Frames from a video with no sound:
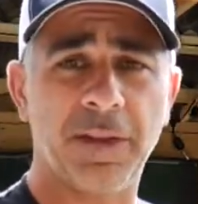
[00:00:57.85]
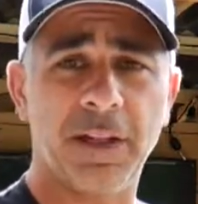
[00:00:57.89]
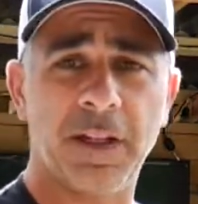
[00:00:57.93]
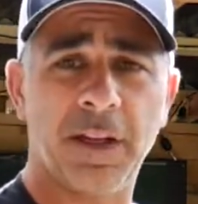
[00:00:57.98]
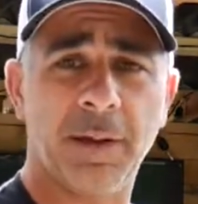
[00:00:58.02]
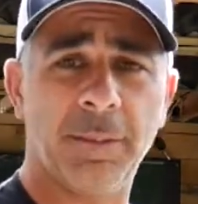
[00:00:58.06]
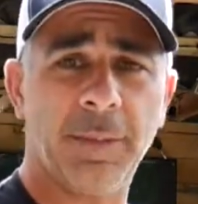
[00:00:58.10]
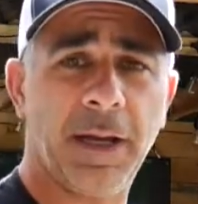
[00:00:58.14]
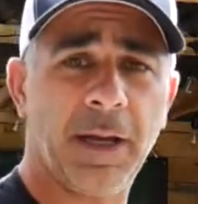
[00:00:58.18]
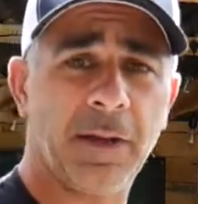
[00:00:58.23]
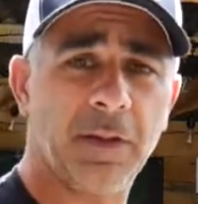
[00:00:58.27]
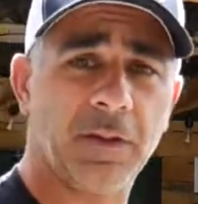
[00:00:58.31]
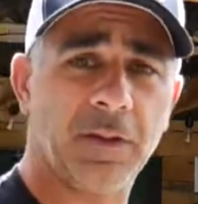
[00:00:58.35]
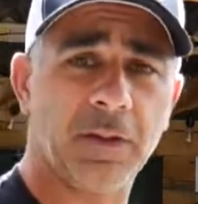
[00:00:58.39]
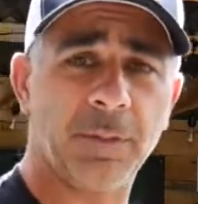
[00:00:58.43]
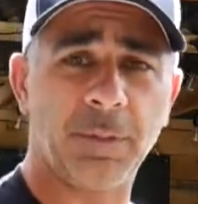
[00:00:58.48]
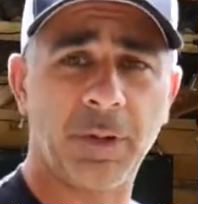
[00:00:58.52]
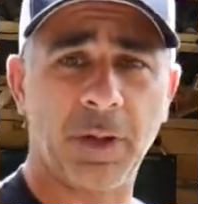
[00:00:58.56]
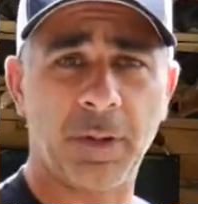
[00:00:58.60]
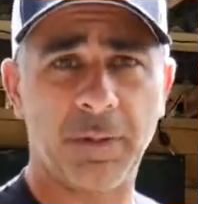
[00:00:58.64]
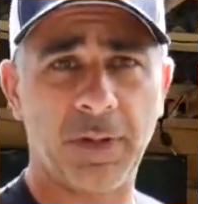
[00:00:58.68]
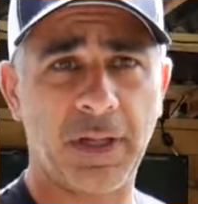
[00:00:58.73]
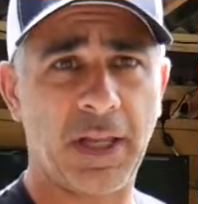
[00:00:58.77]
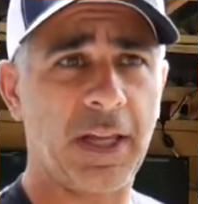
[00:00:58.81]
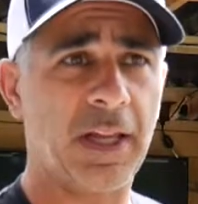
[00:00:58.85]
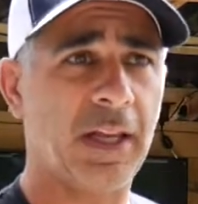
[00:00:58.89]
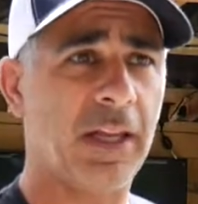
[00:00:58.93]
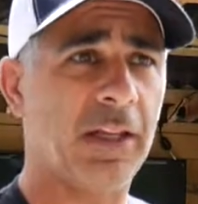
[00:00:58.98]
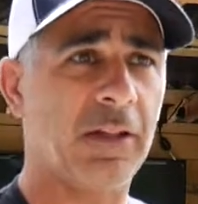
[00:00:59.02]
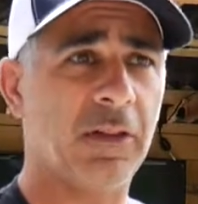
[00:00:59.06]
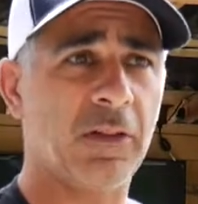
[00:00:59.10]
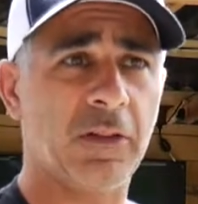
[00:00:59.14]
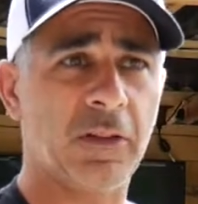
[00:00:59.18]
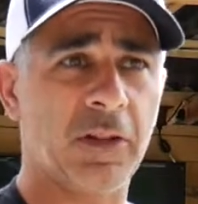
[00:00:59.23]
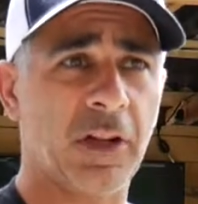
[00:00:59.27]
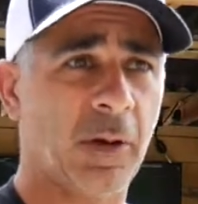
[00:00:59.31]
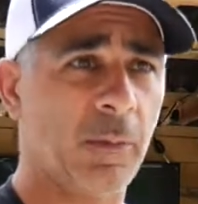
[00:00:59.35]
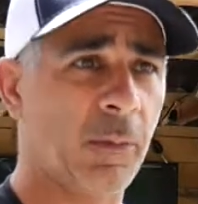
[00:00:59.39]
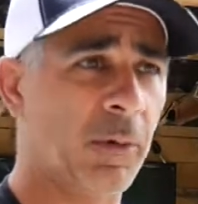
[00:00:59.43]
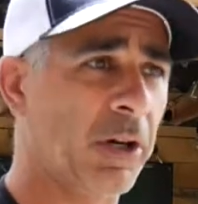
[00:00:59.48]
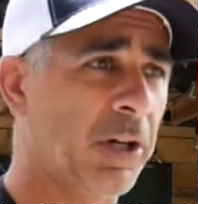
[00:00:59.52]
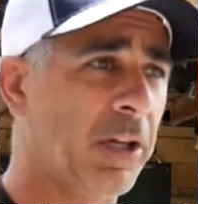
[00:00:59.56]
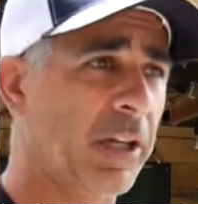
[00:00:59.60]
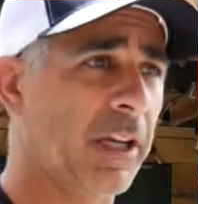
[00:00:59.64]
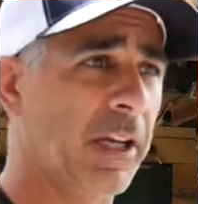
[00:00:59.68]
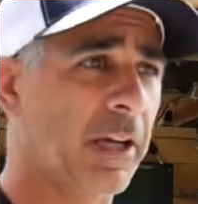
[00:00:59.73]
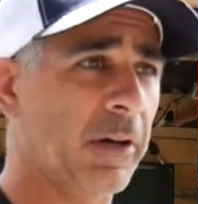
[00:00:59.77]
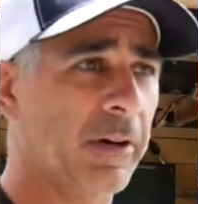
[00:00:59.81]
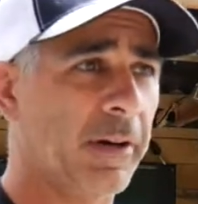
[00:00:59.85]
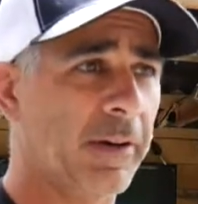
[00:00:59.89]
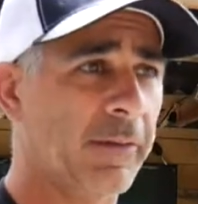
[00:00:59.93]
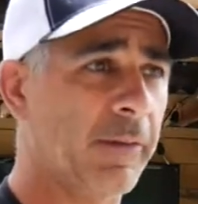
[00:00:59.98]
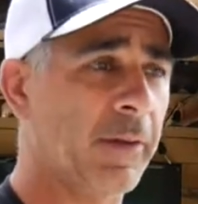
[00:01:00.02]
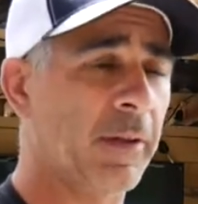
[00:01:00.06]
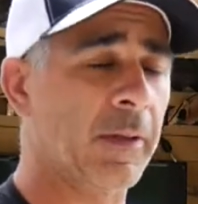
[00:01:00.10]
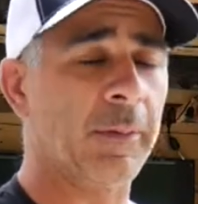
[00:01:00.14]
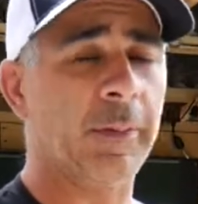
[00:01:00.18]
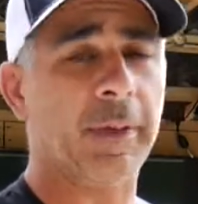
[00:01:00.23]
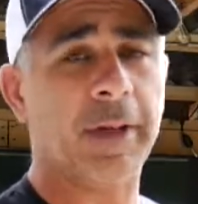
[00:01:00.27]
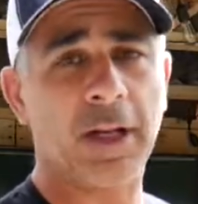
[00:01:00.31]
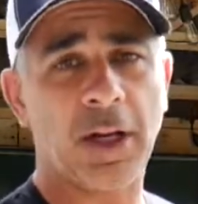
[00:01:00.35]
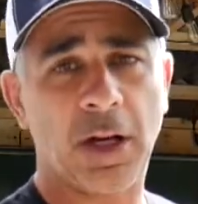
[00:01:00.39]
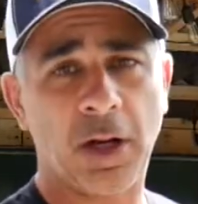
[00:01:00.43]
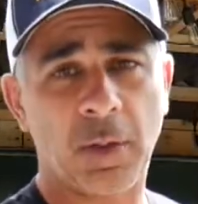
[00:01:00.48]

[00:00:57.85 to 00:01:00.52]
They come out and sometimes, hey, it's not working, I don't know if, and like,